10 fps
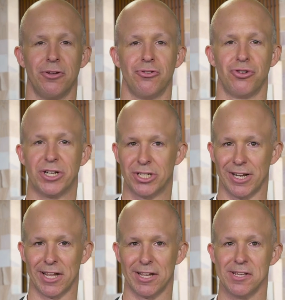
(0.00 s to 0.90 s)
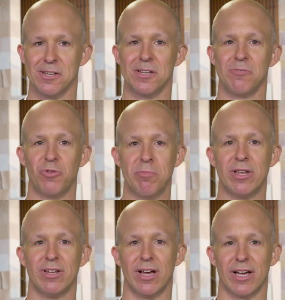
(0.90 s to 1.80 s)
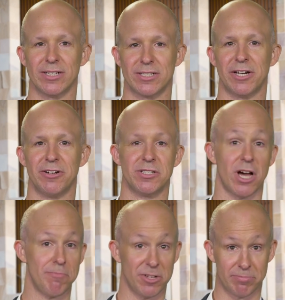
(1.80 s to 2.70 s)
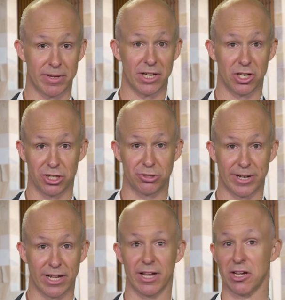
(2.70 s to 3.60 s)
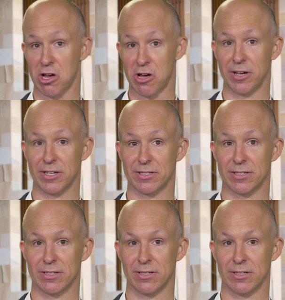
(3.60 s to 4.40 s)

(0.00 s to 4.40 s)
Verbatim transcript: Traditionally, women are stereotyped as being nurturing and kind.